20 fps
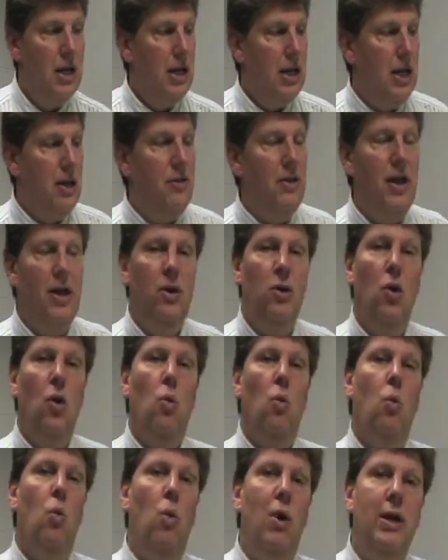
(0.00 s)
And then
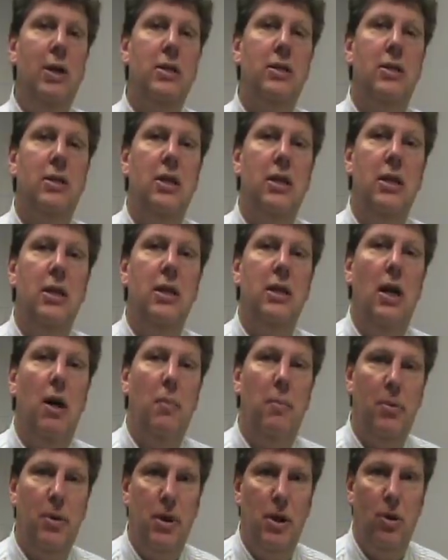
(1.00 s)
what is the
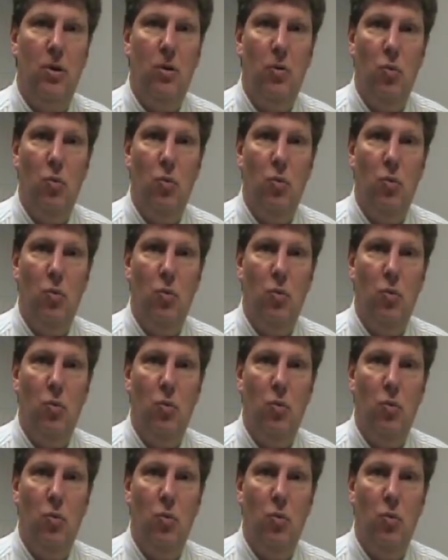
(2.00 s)
appeal?